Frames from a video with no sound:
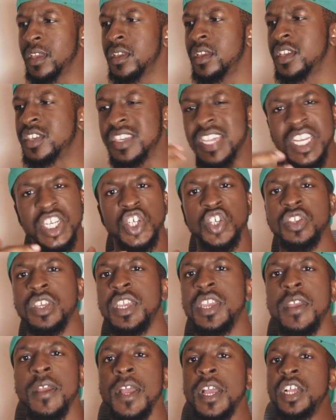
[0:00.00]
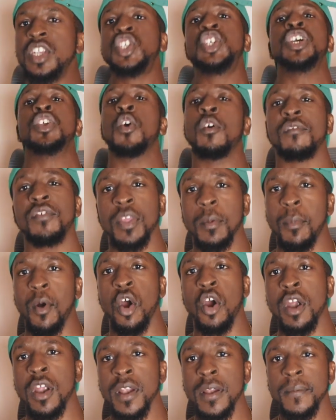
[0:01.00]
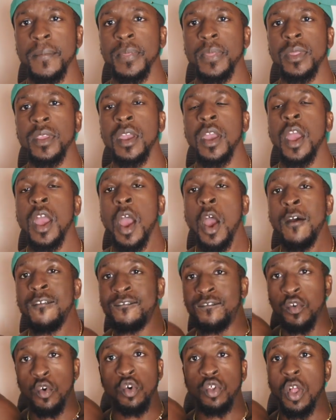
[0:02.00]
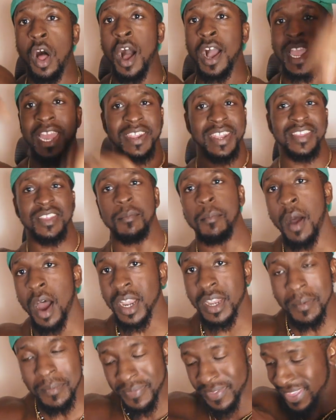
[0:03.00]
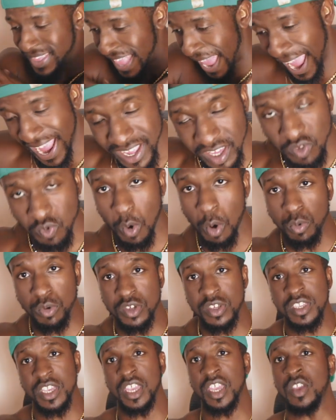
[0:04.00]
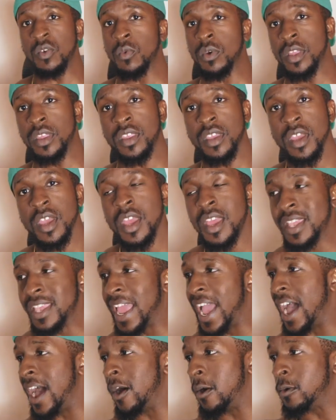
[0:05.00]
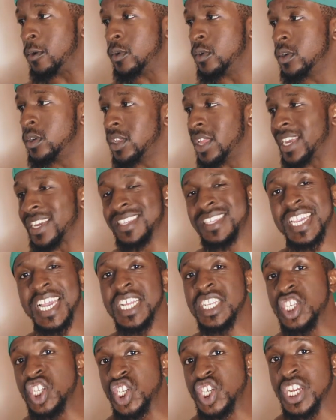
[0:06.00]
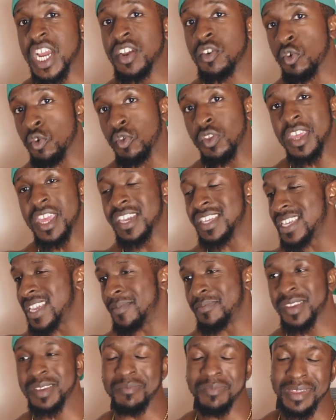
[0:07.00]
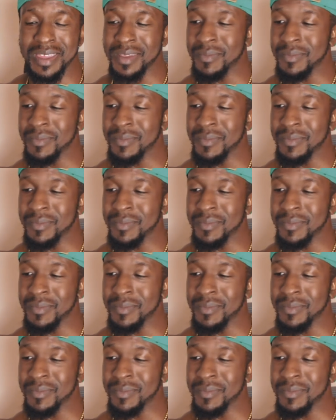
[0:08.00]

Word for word: essentially, chin over the bar, full lockout at the bottom. That is what we're sticking with. Now, like I said, generally accepted.